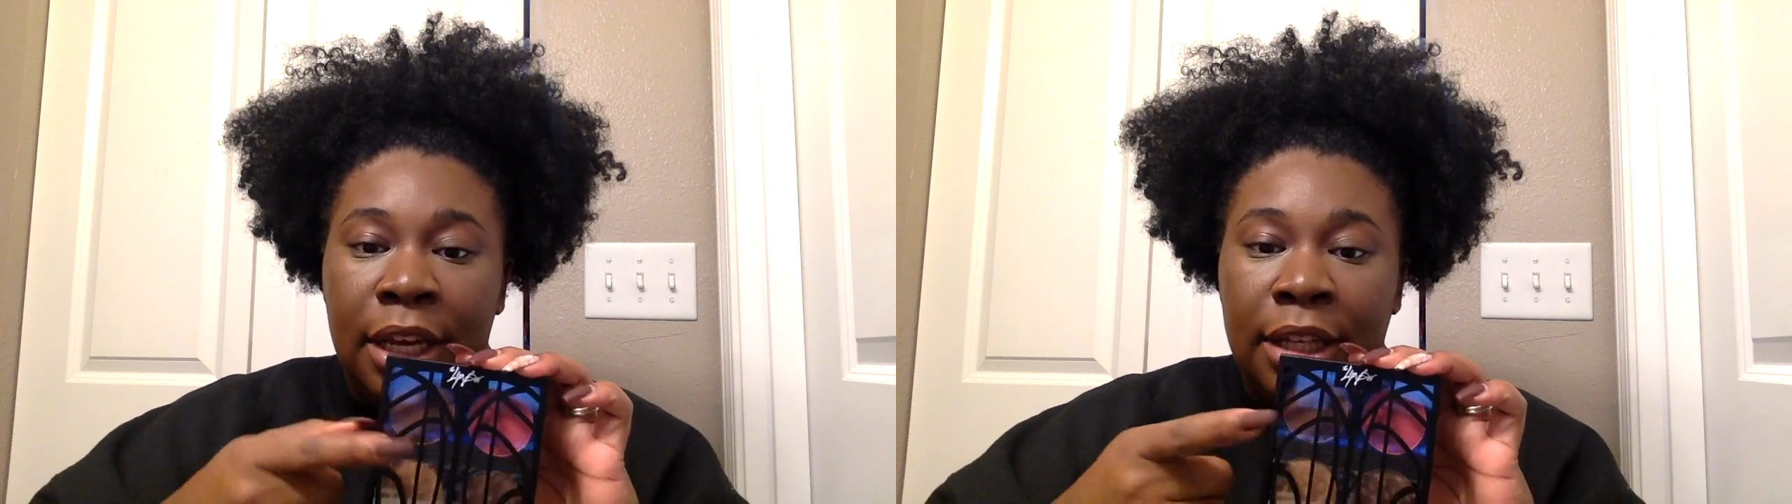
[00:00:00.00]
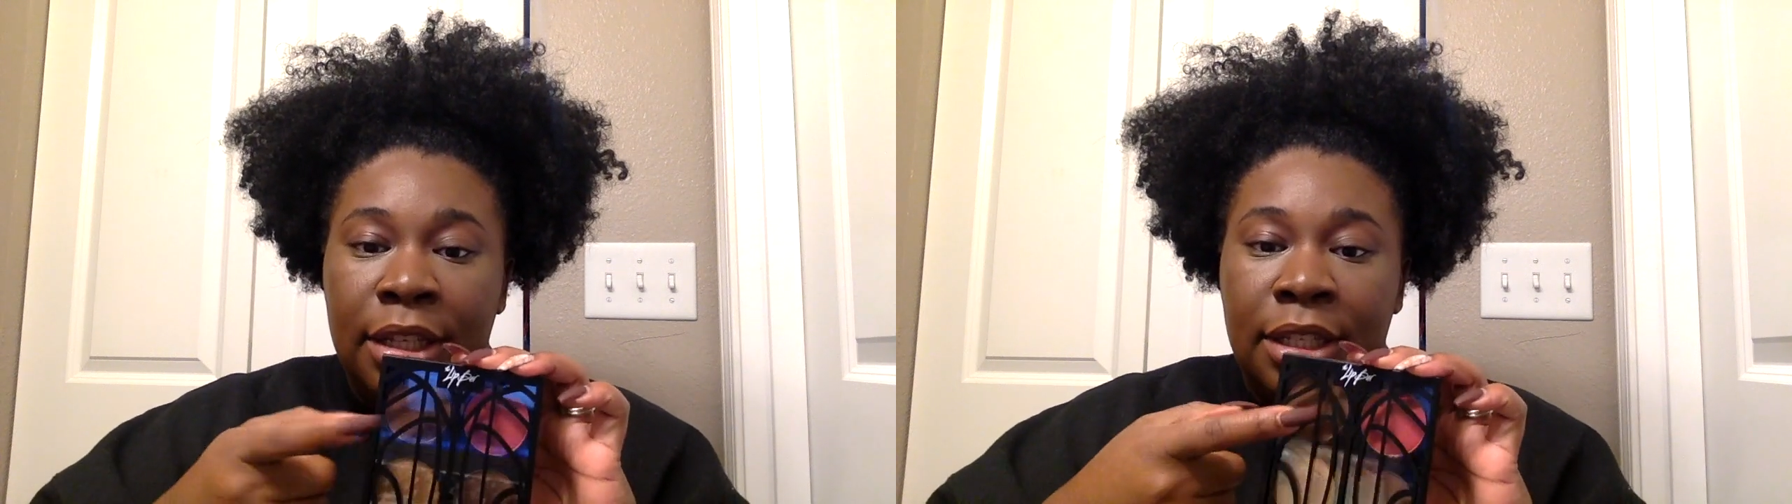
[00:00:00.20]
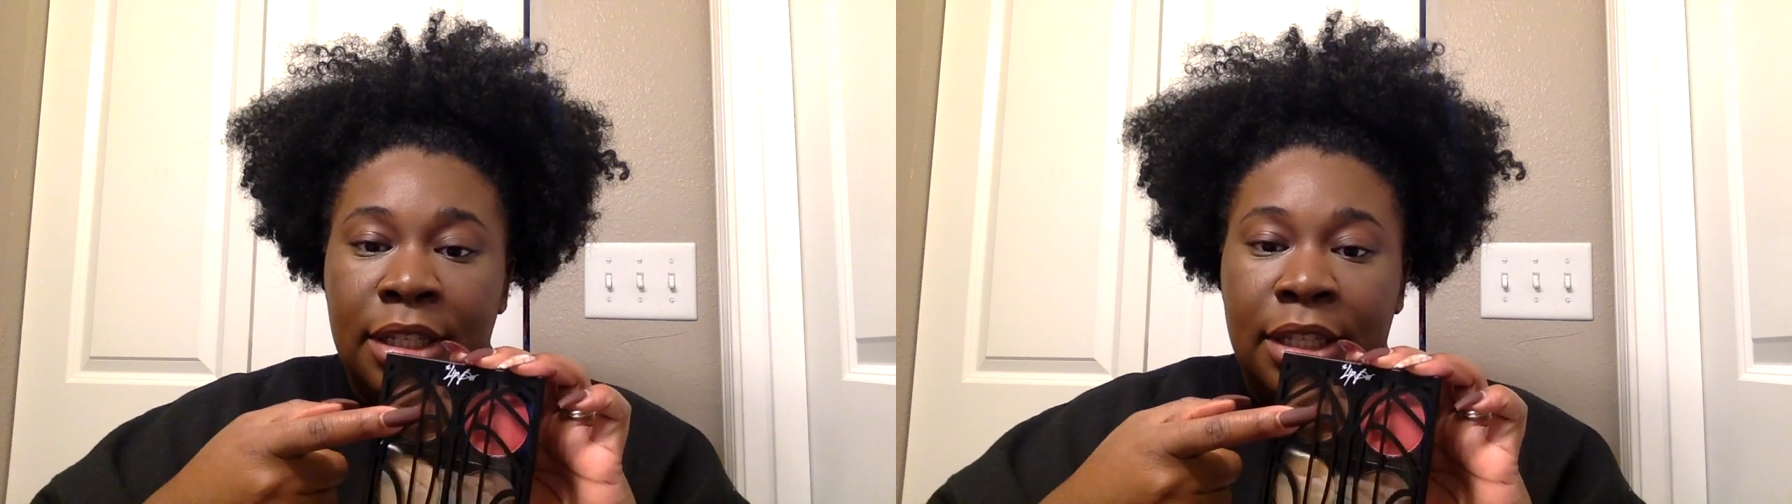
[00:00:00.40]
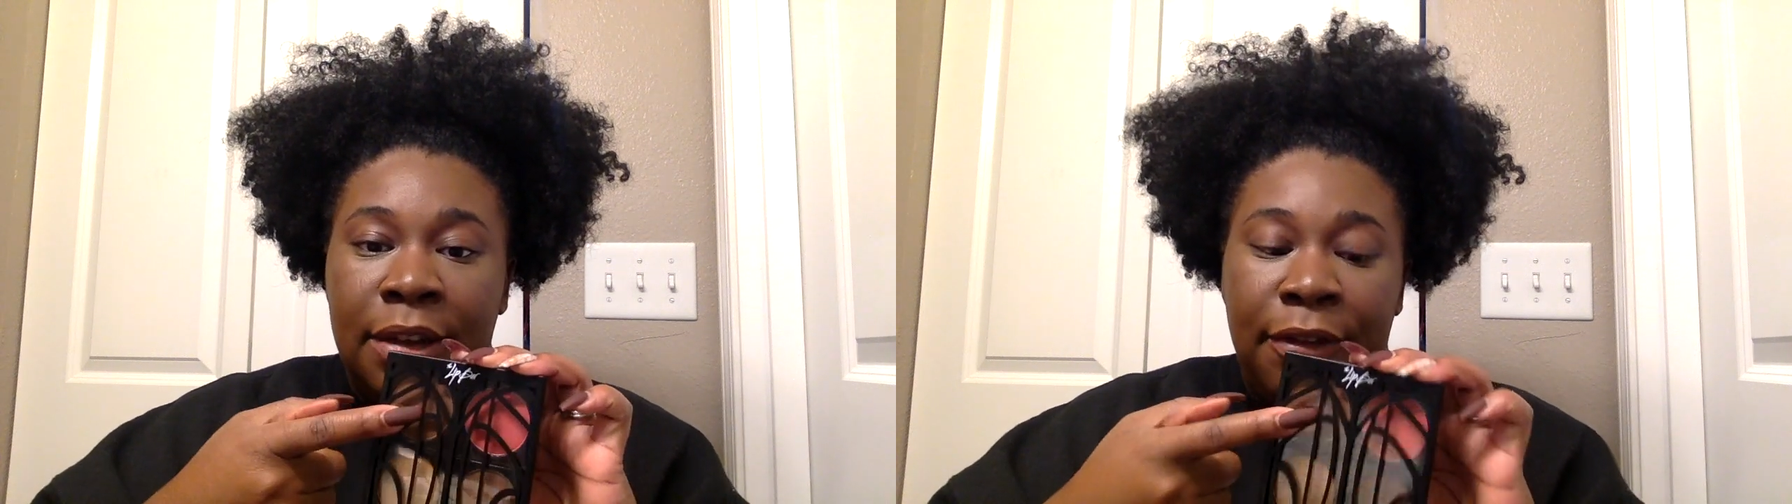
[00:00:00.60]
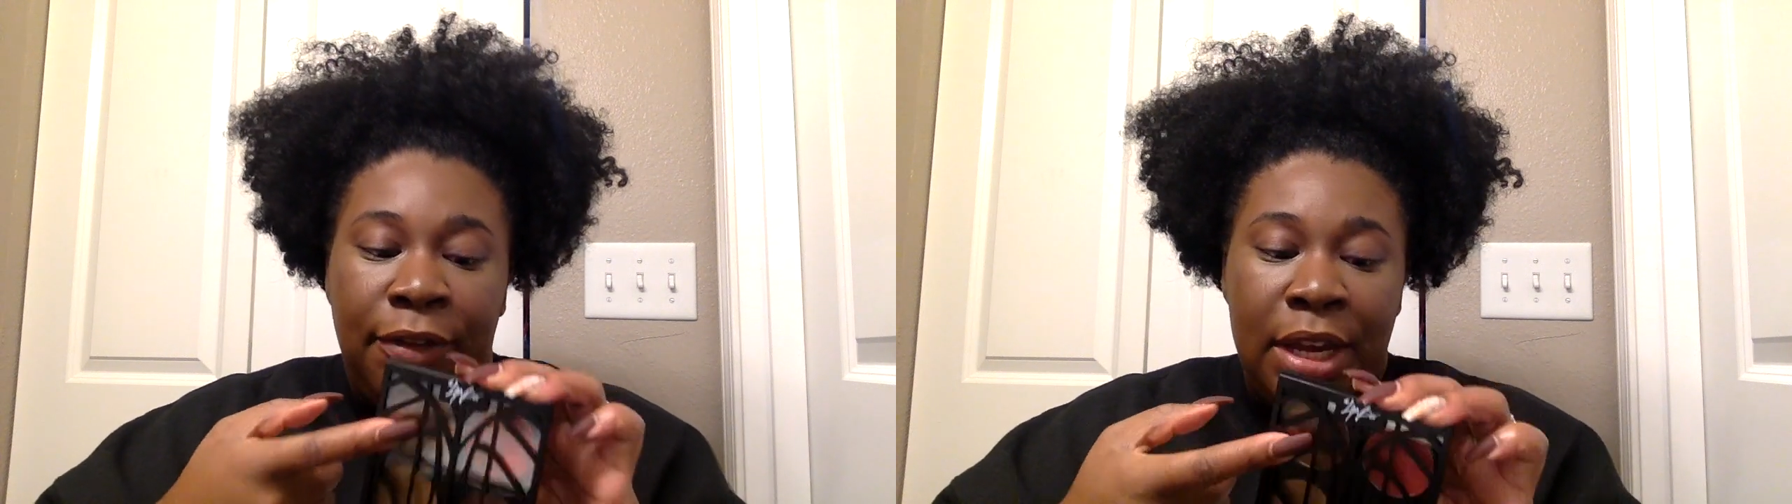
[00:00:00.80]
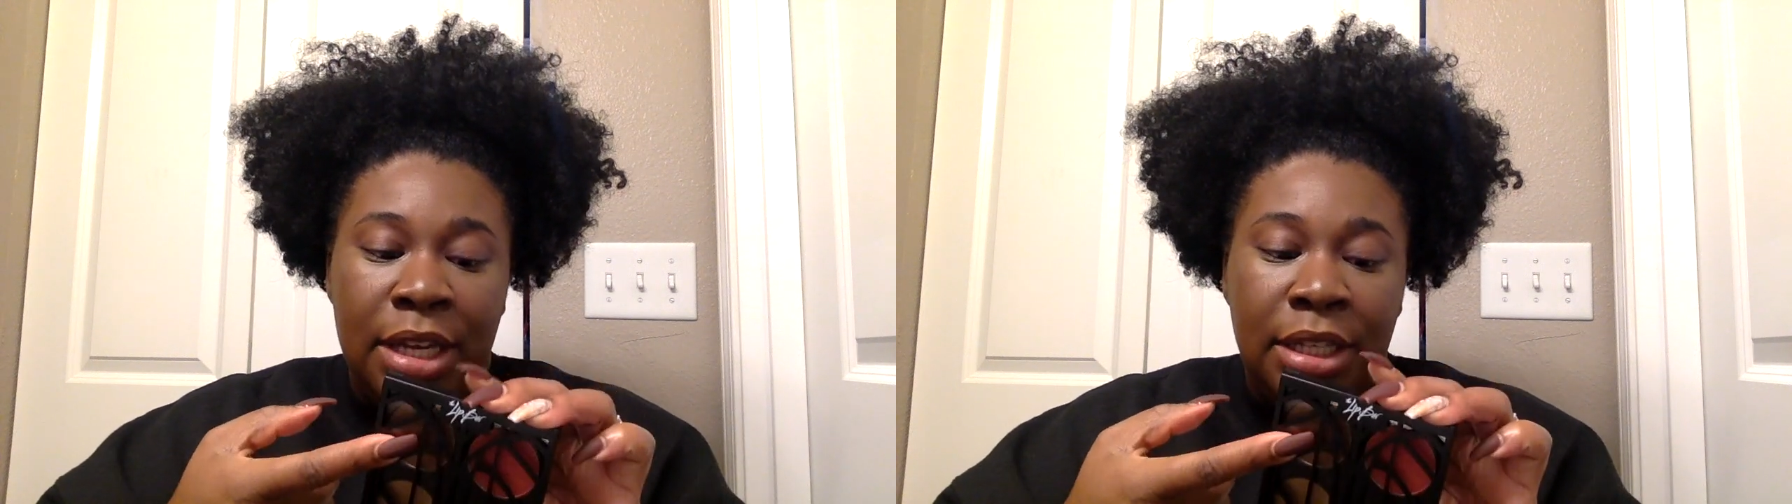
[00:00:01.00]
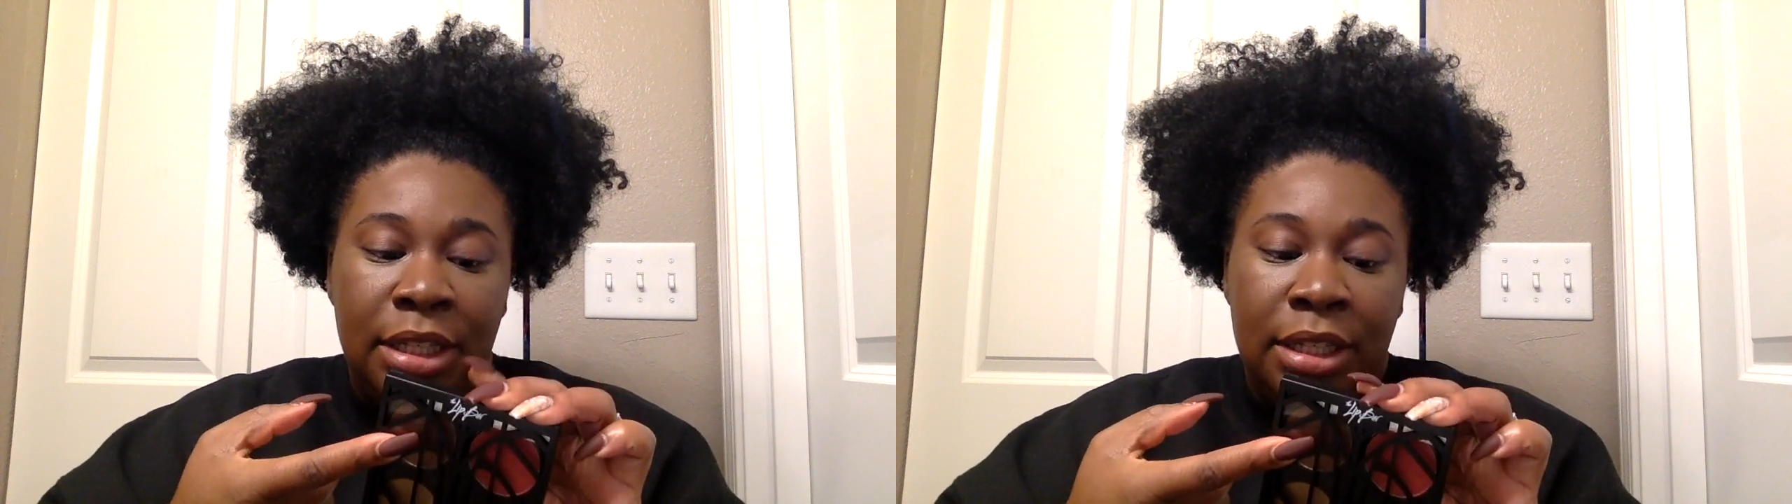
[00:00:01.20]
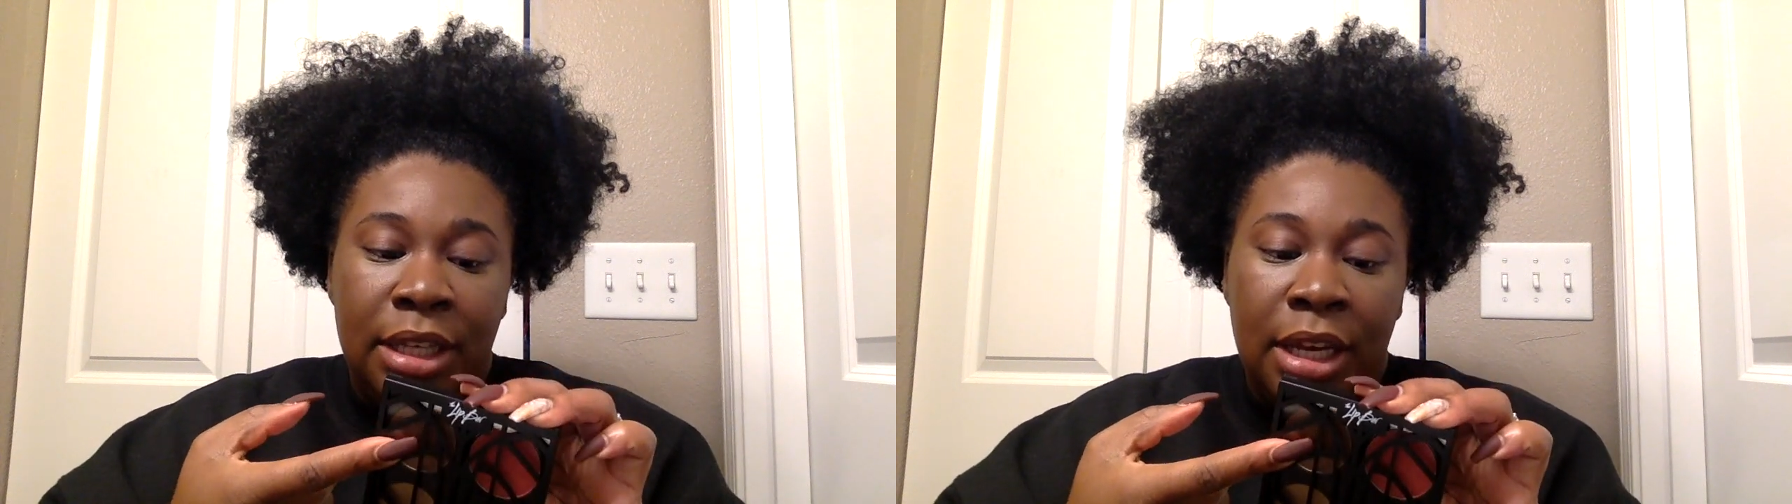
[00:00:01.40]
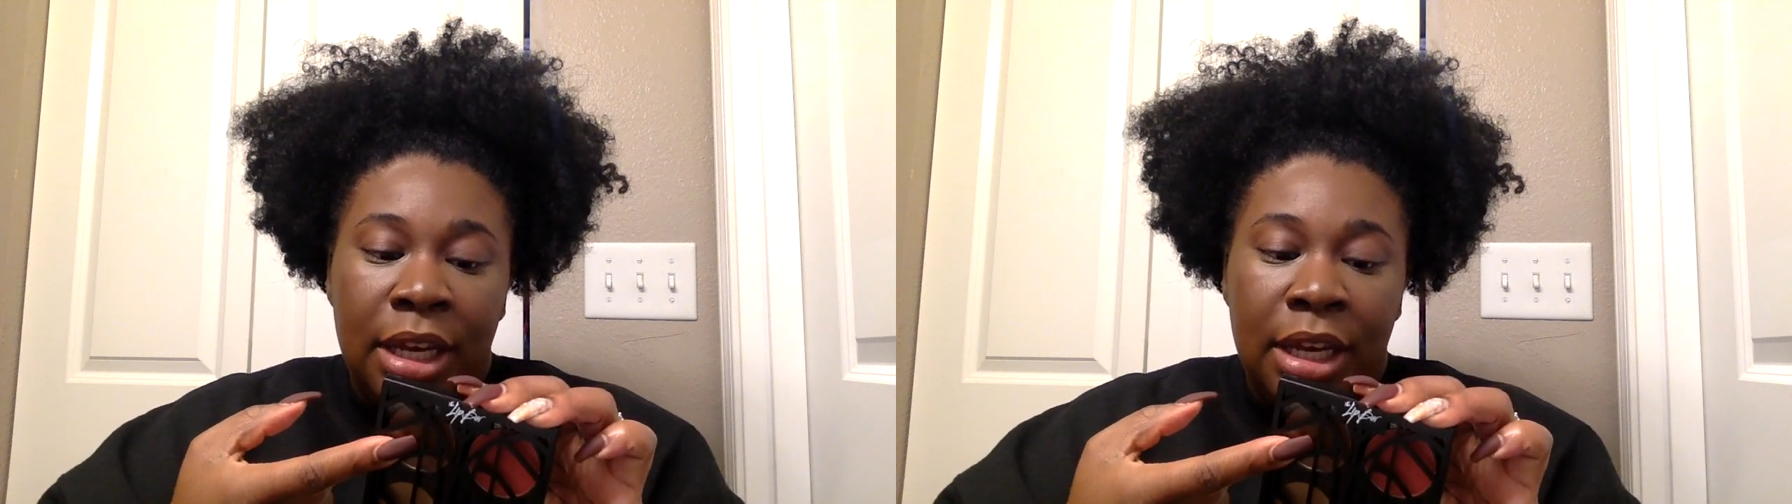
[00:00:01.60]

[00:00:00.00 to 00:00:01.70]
this is the face,